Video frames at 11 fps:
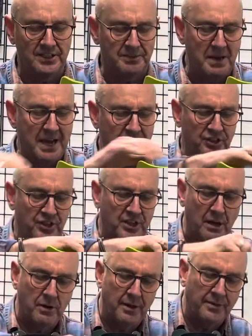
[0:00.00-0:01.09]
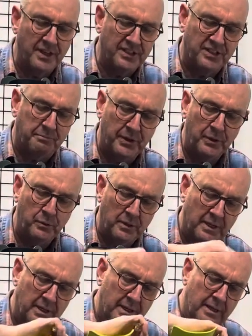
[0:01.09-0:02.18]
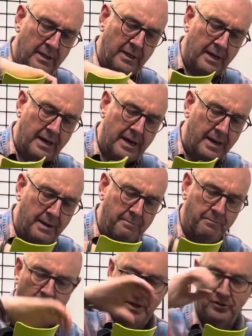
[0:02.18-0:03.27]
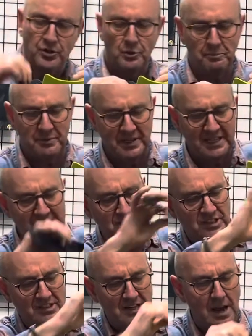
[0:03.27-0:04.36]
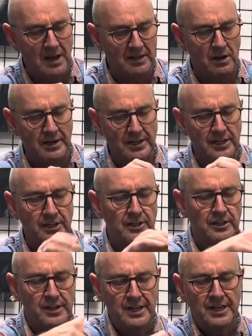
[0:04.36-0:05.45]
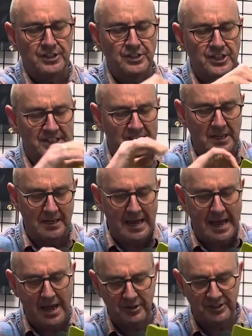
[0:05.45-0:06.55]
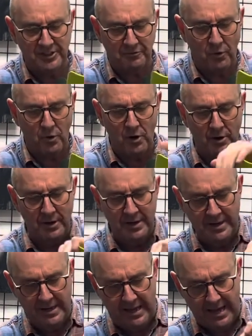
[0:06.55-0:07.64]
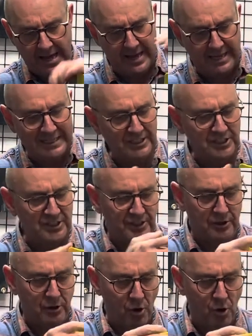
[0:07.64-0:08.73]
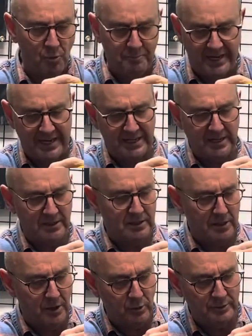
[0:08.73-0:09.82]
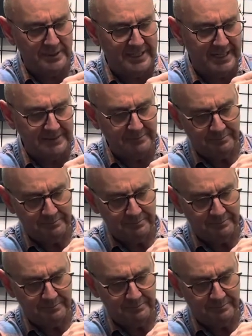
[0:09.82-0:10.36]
punched out on this boot. Two-piece tongue on here just allows for easier opening and closing.